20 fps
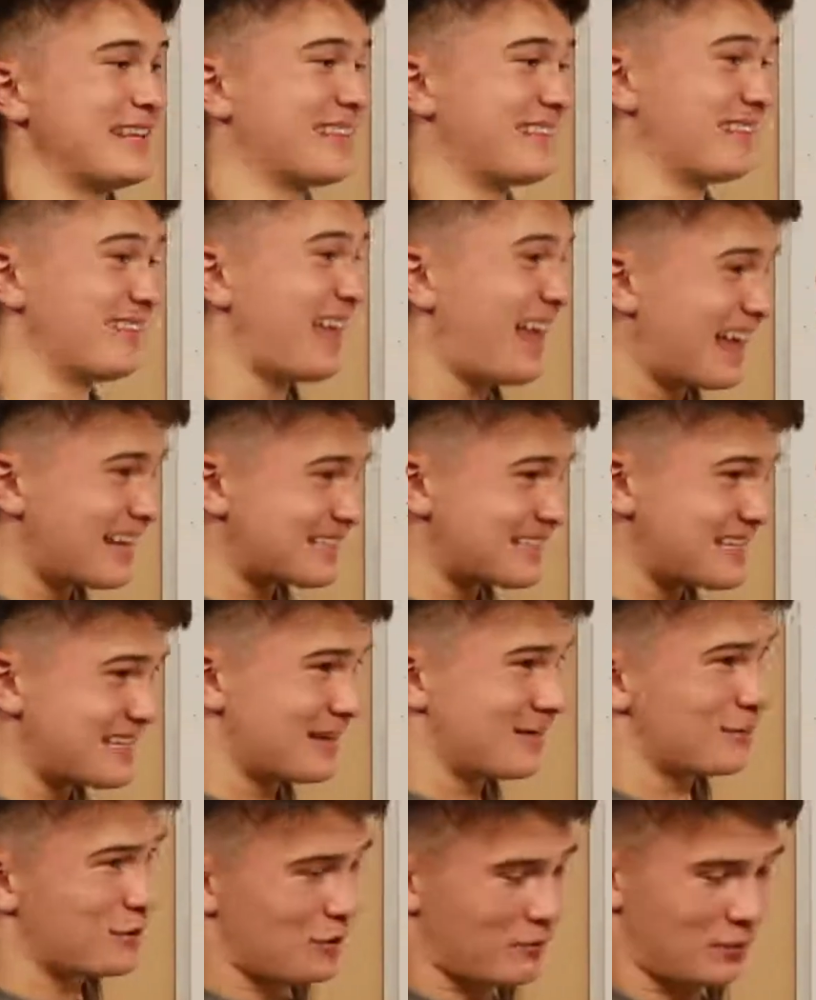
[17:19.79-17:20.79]
And the last
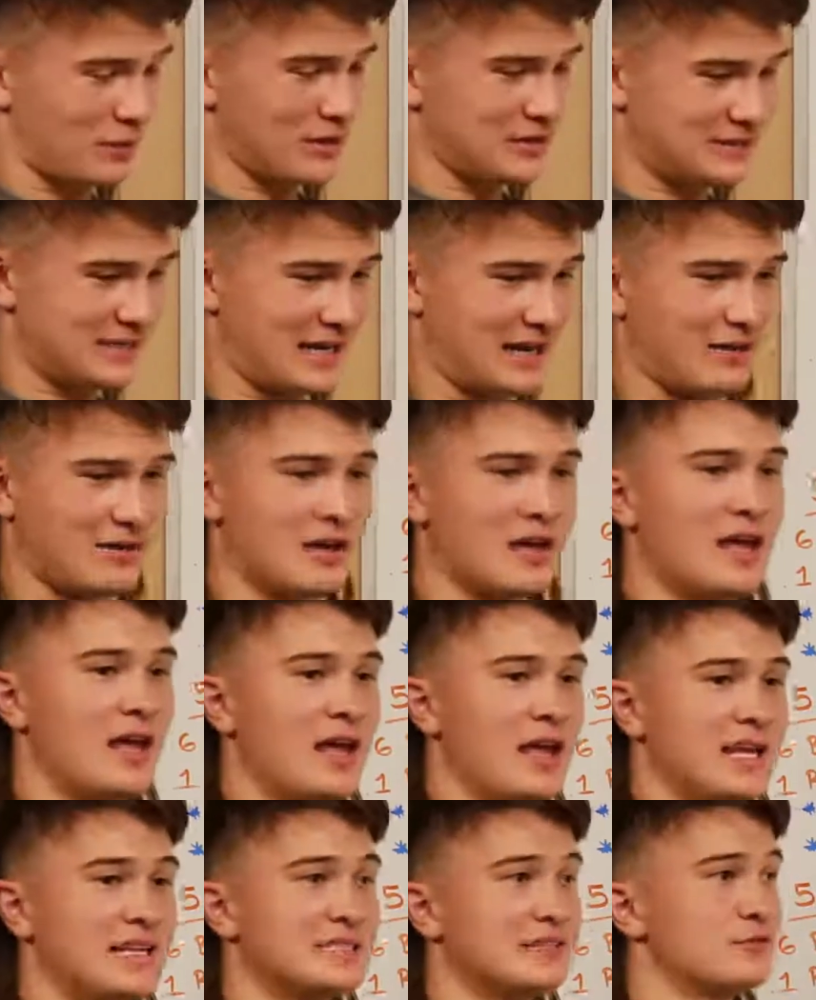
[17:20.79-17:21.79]
thing I'm going to break down
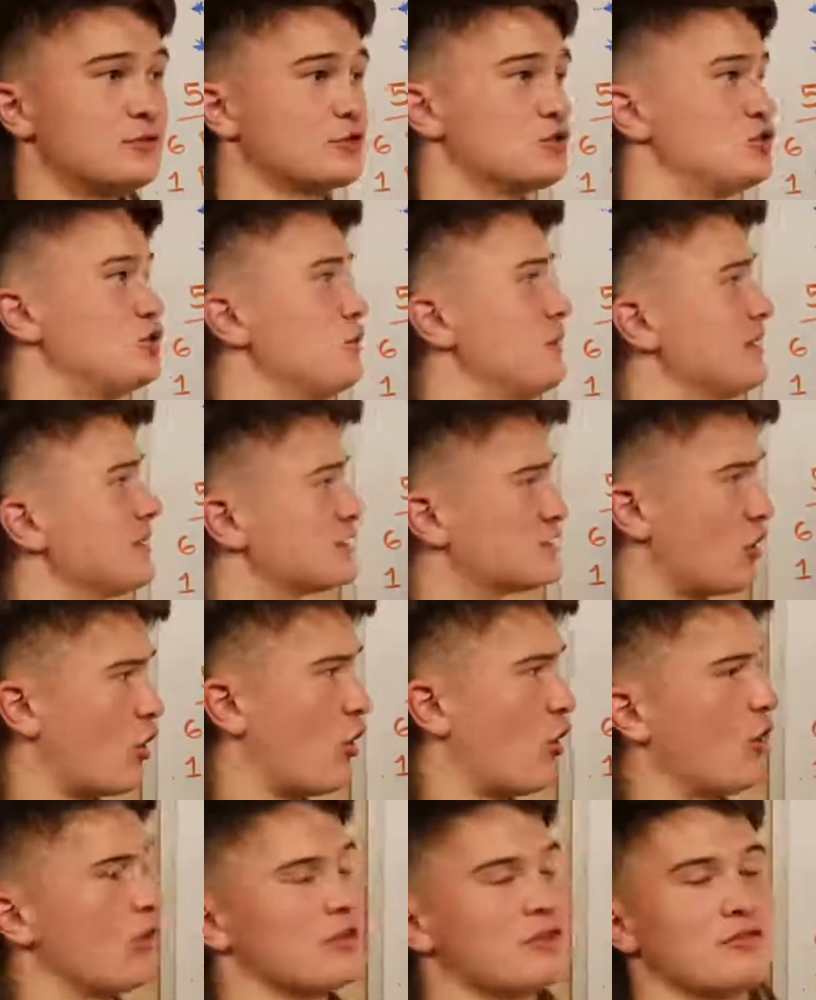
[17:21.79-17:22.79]
is, if you're doing this
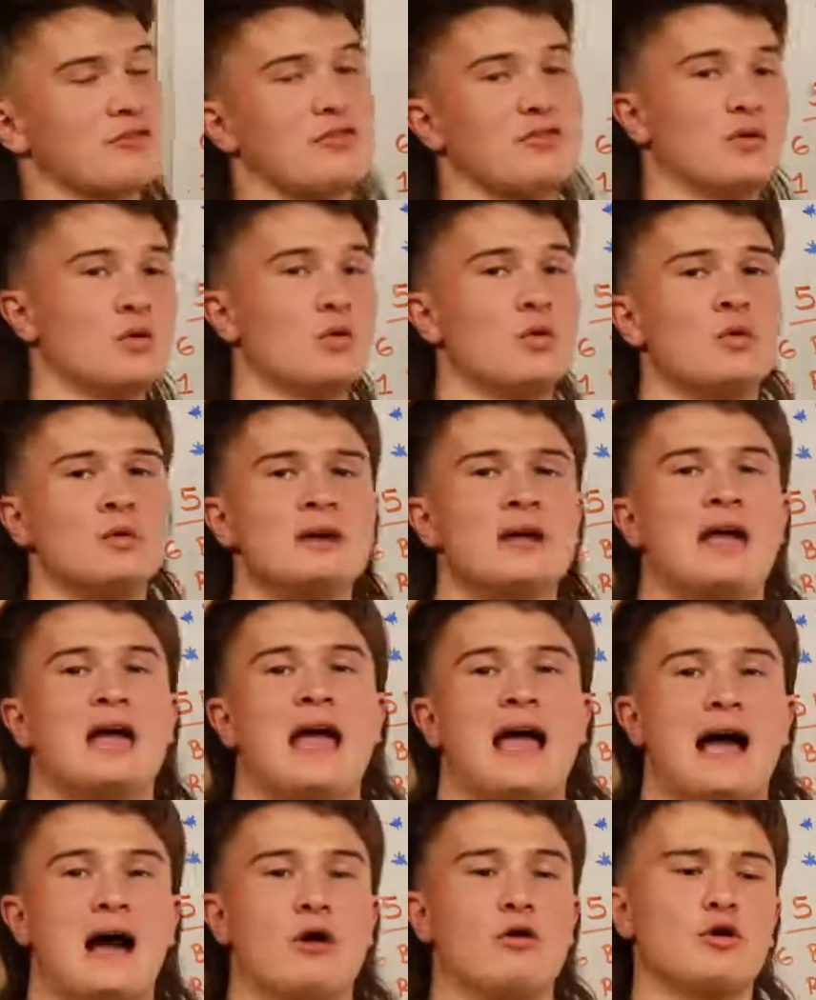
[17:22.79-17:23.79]
all in full,
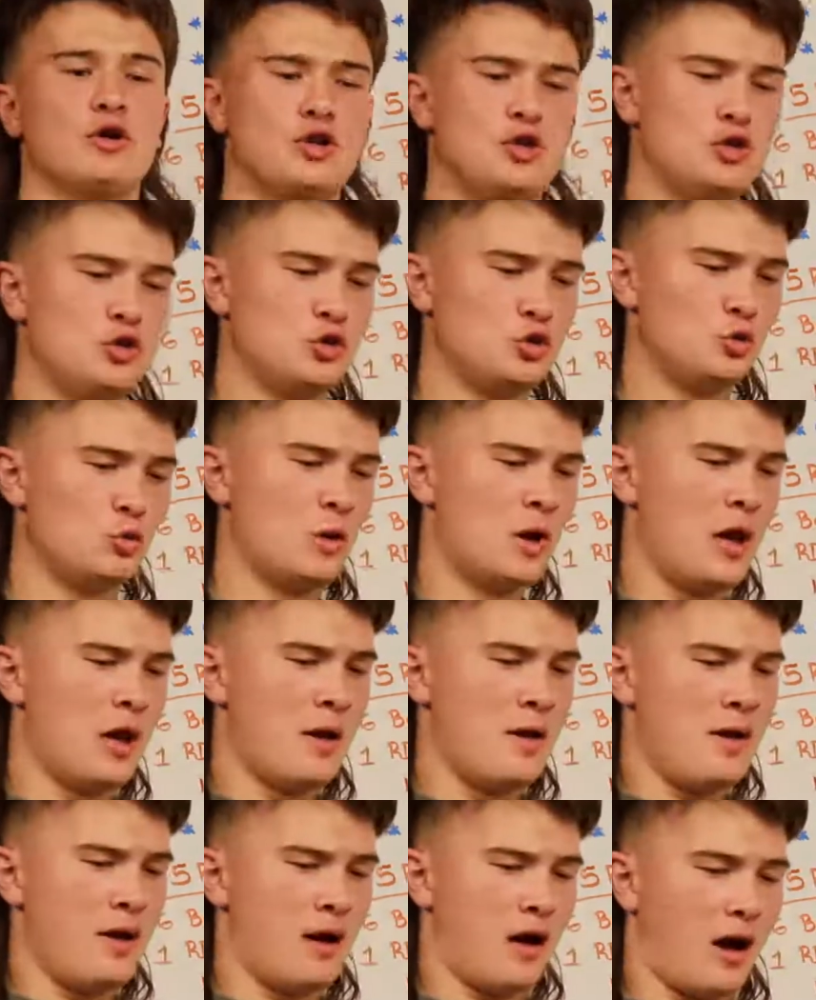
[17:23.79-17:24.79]
how can you
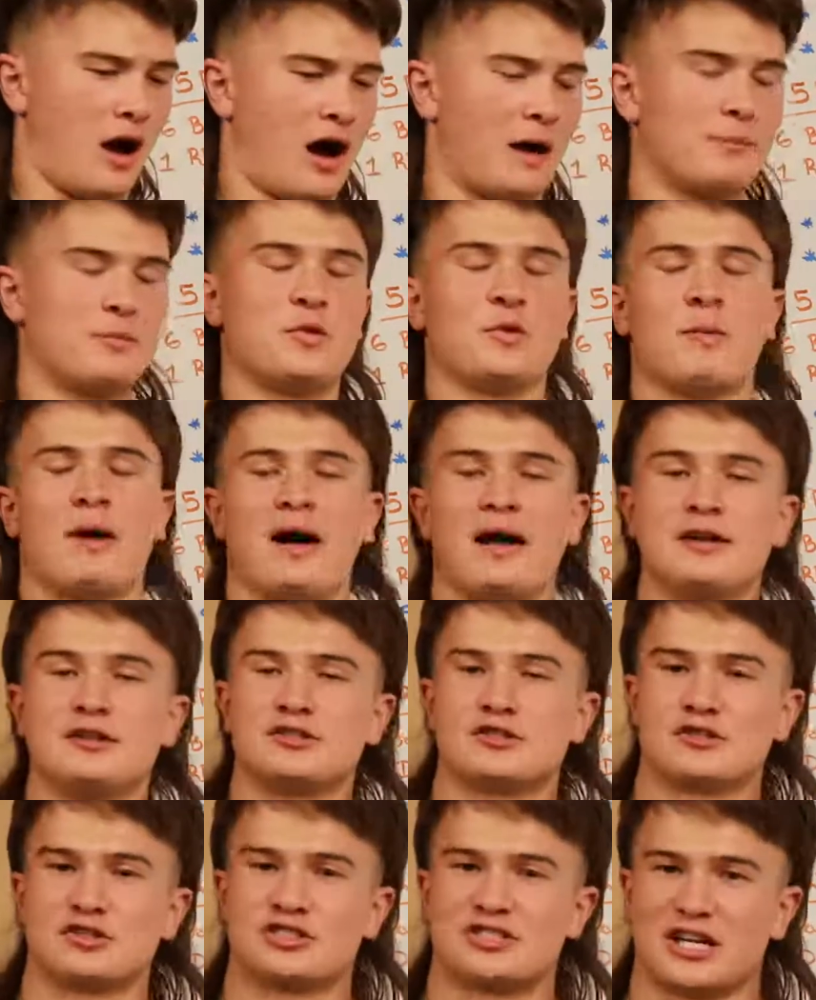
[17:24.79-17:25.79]

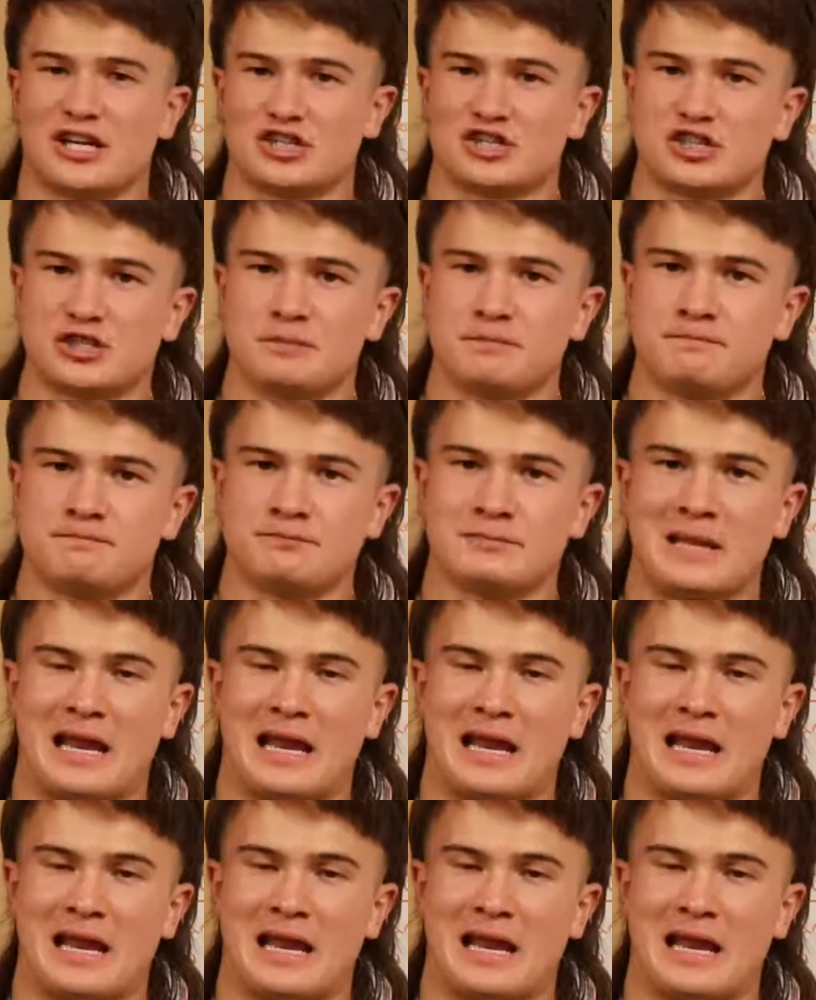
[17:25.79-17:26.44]
optimize your session?